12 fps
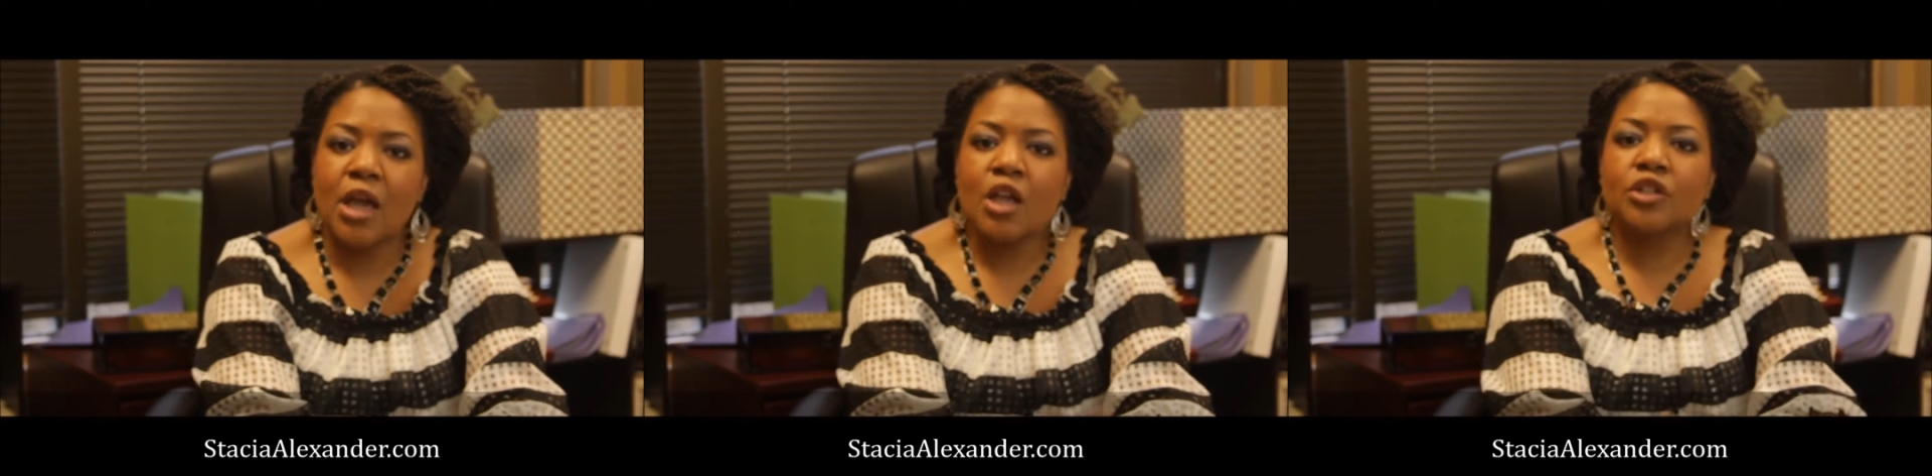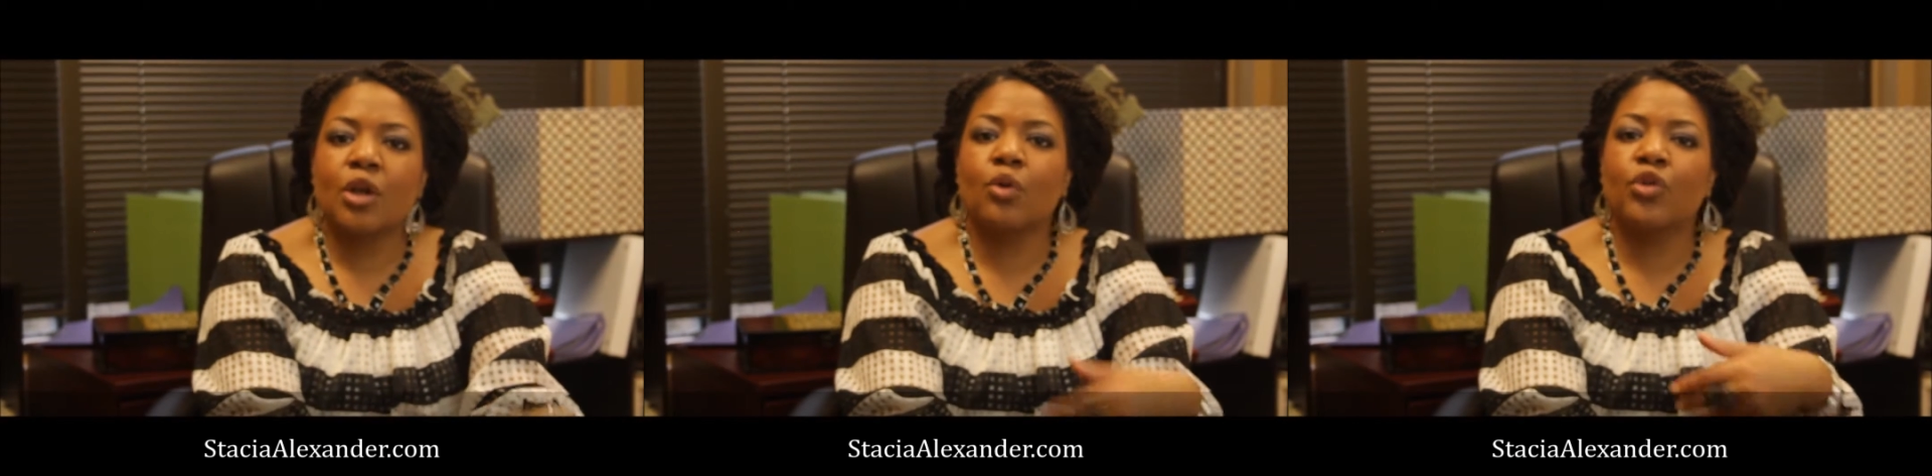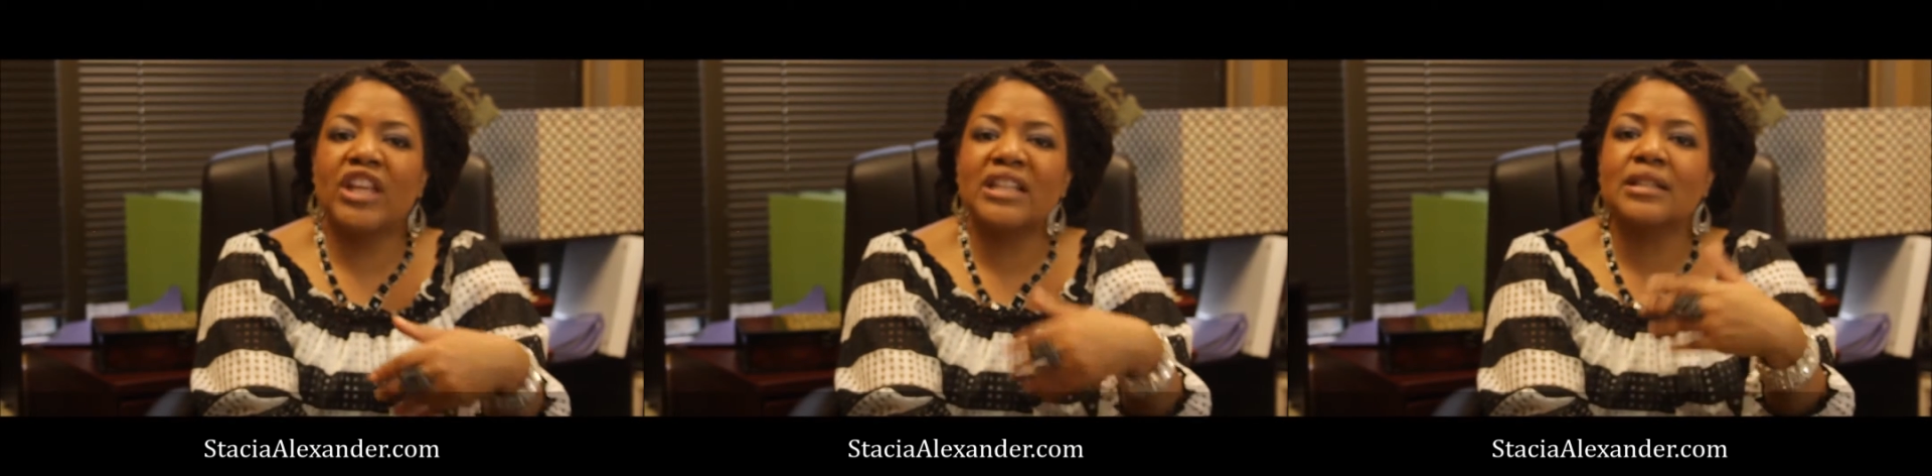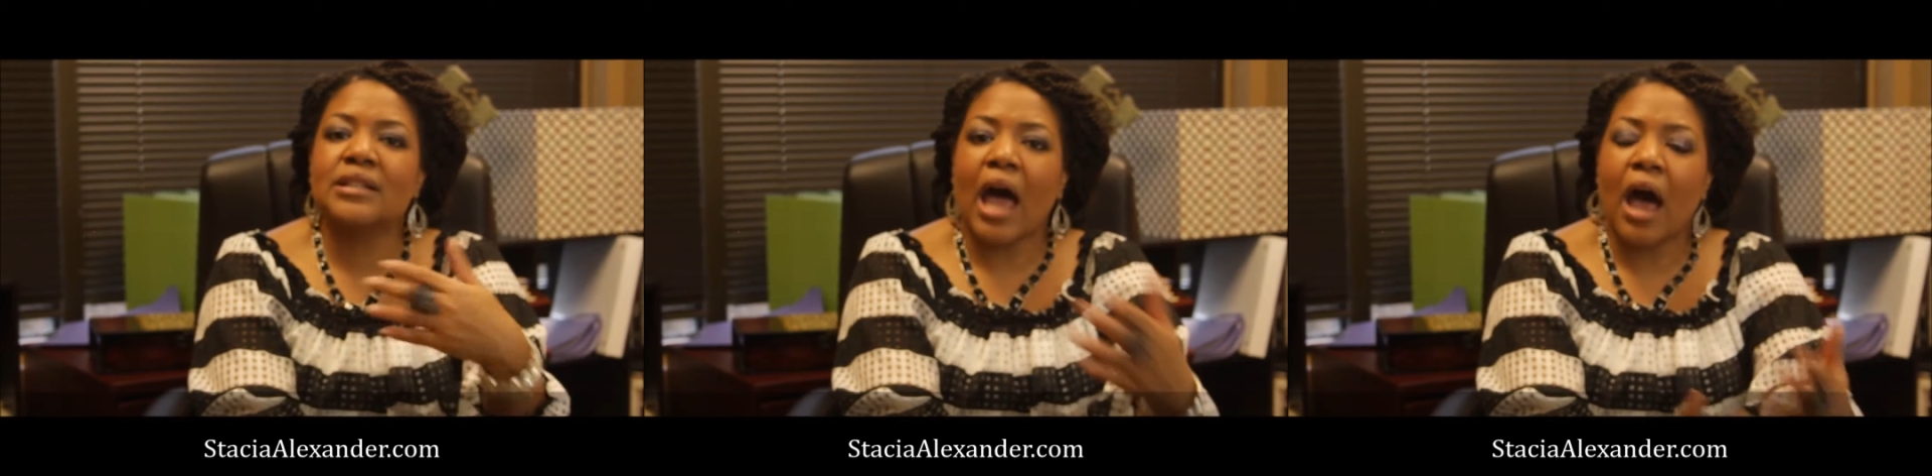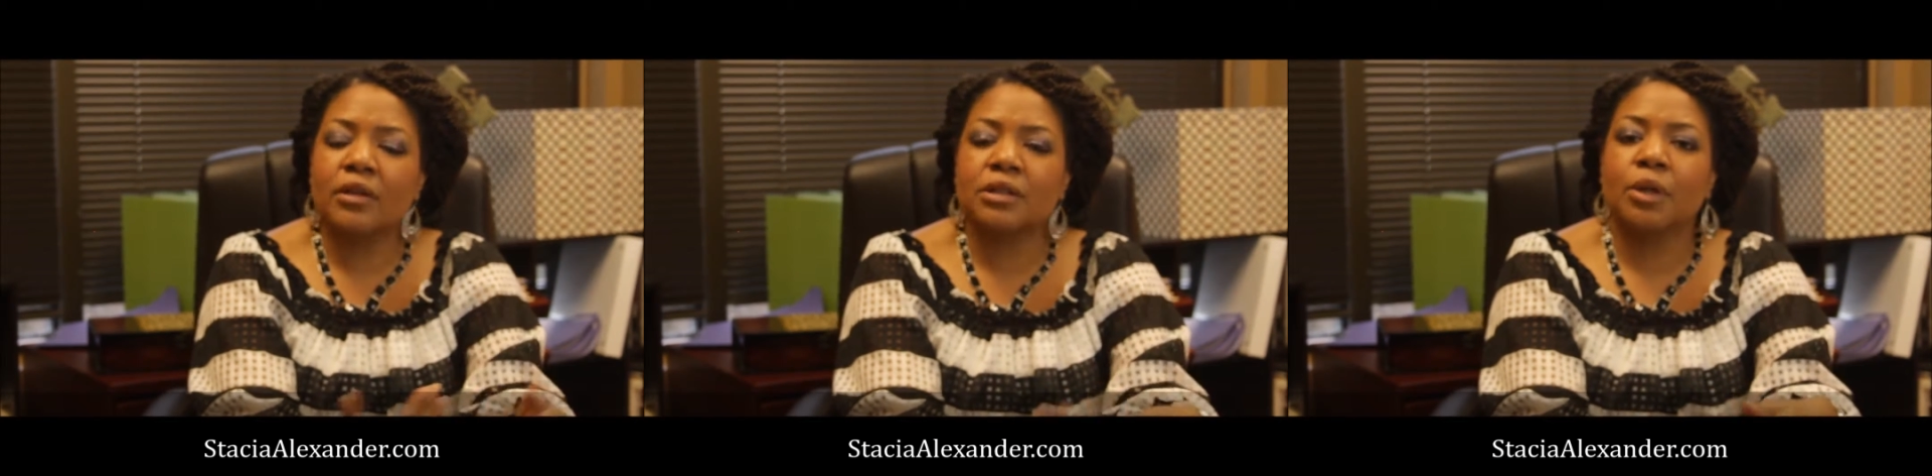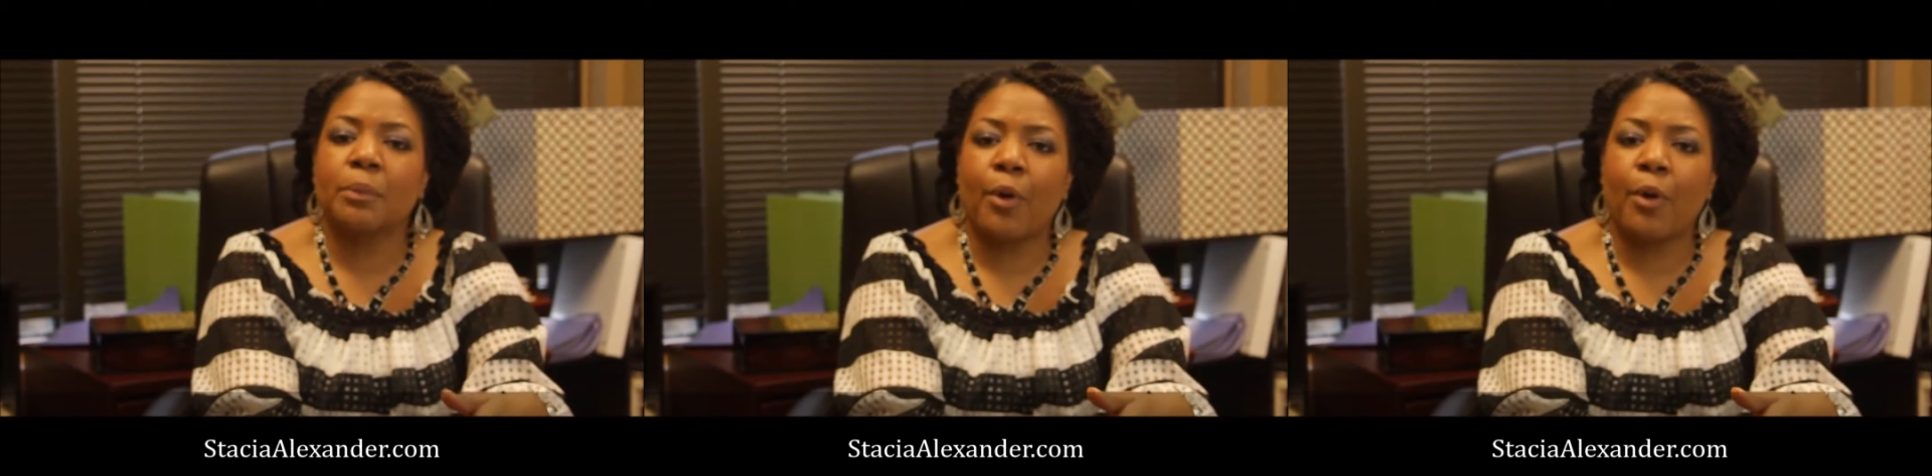So this is also a